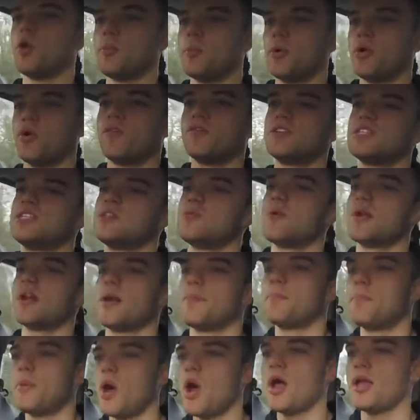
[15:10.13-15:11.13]
But obviously, when
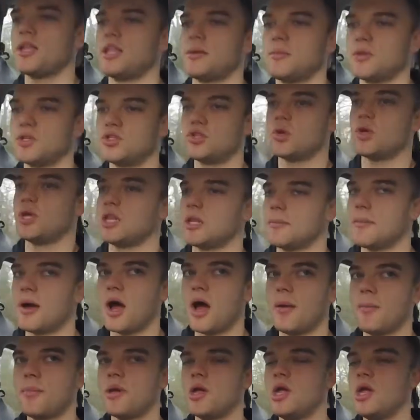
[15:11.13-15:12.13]
I'm buying them and doing them
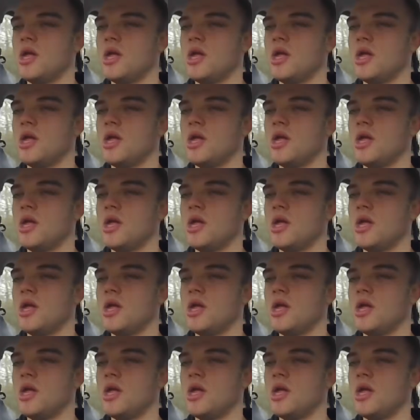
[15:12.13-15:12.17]
up,